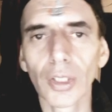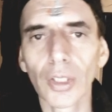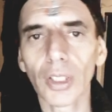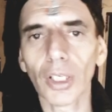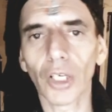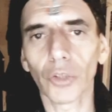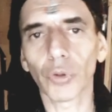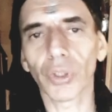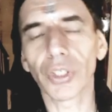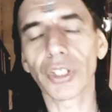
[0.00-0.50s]

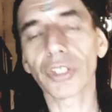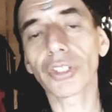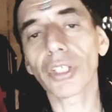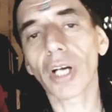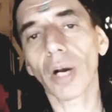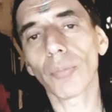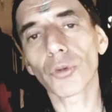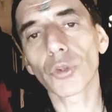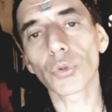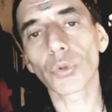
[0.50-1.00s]
And when it
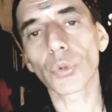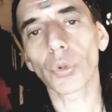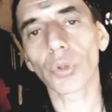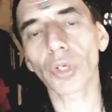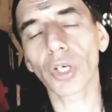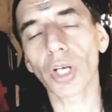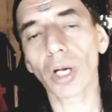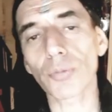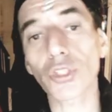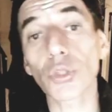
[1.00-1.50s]
come to,
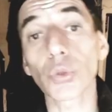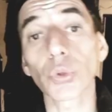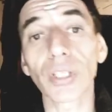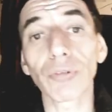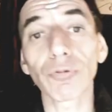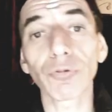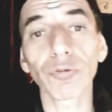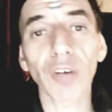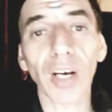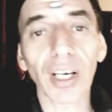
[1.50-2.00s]
comes to
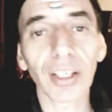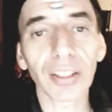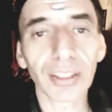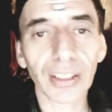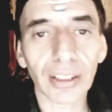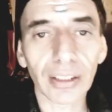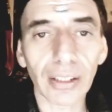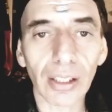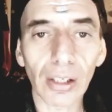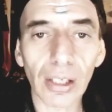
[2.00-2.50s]

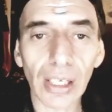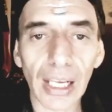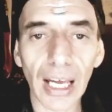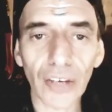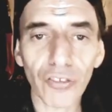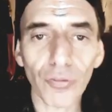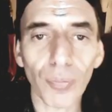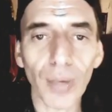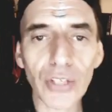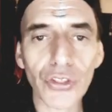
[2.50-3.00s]
defining
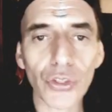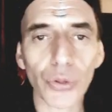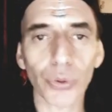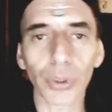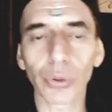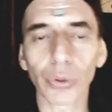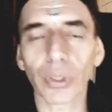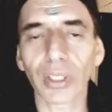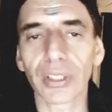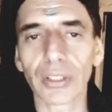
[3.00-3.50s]
life mastery,
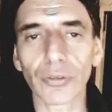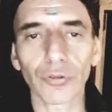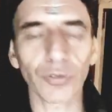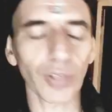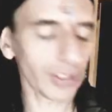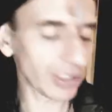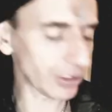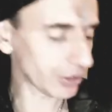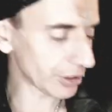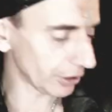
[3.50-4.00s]
you can
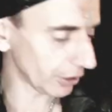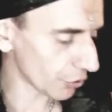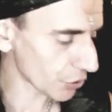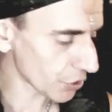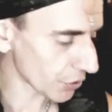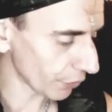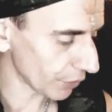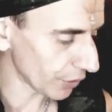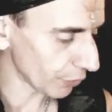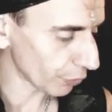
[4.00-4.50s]
define it in lots
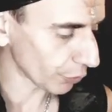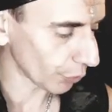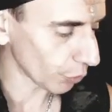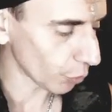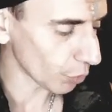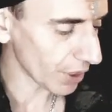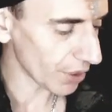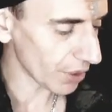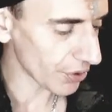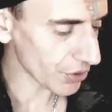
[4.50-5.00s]
of different
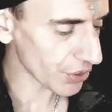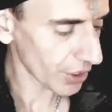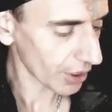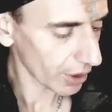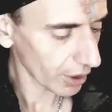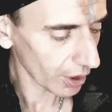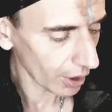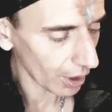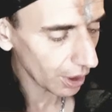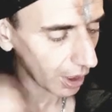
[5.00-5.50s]
ways.
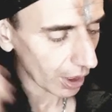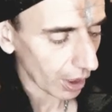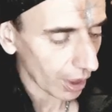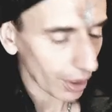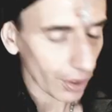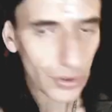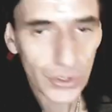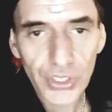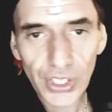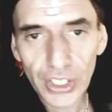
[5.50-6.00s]
Uh,
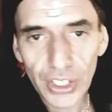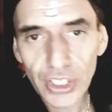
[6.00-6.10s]
sex,